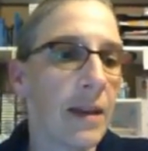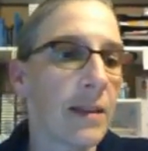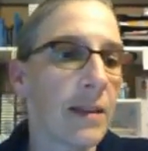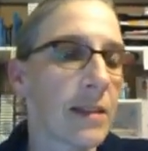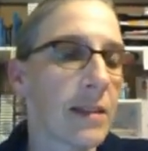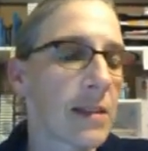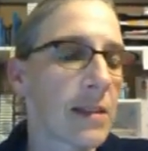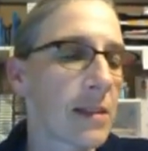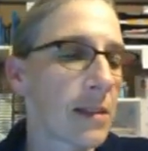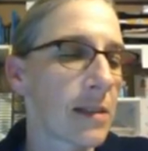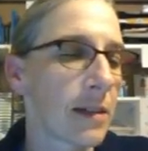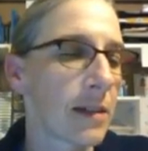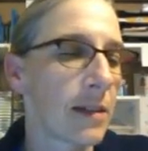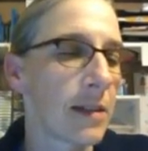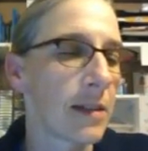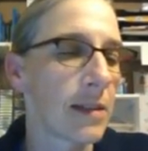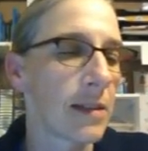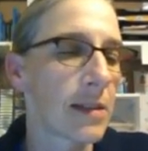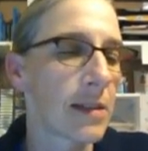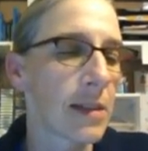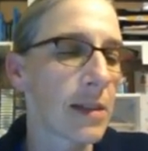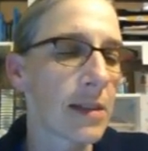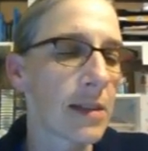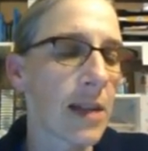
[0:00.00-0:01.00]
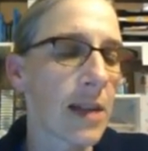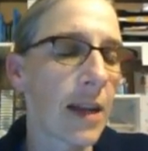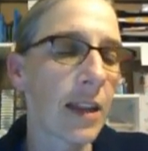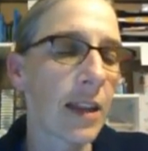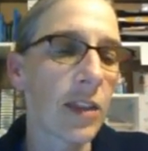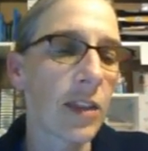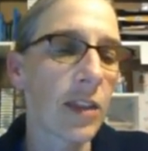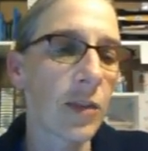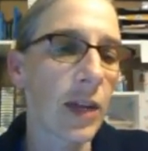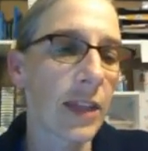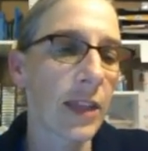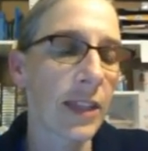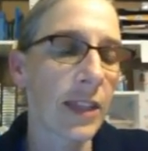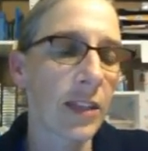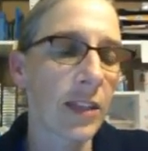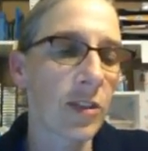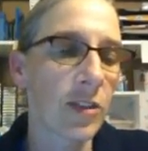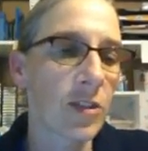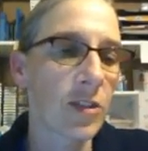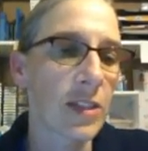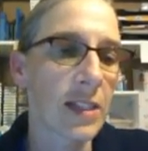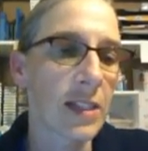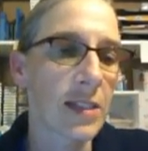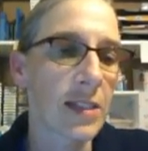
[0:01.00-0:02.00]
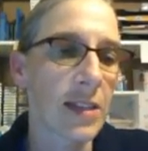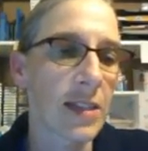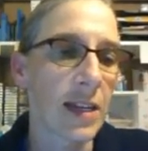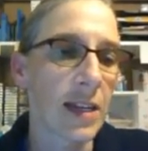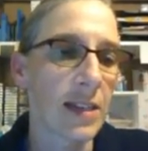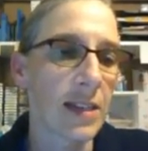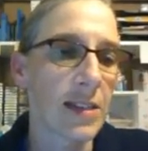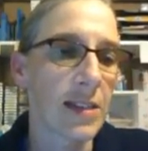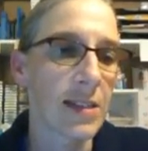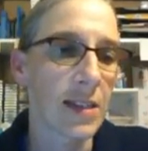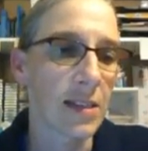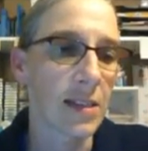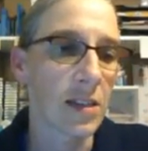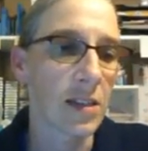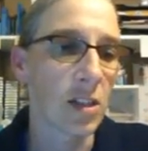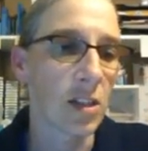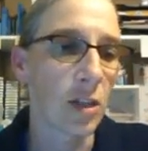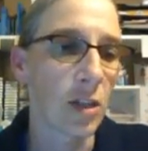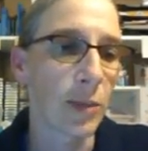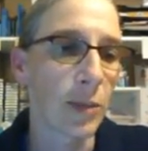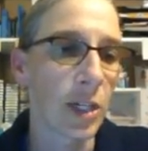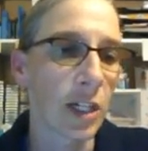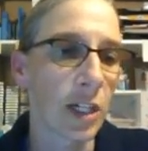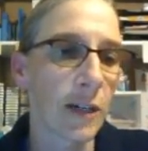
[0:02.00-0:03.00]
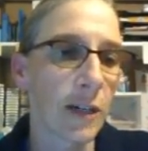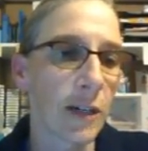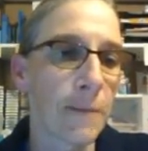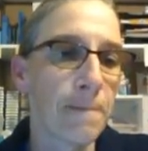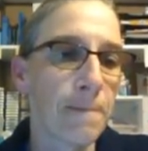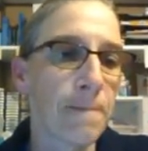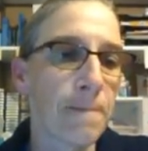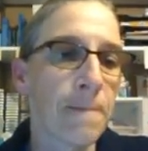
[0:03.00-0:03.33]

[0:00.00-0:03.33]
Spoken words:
This is on 693, I think, through 696 in your book.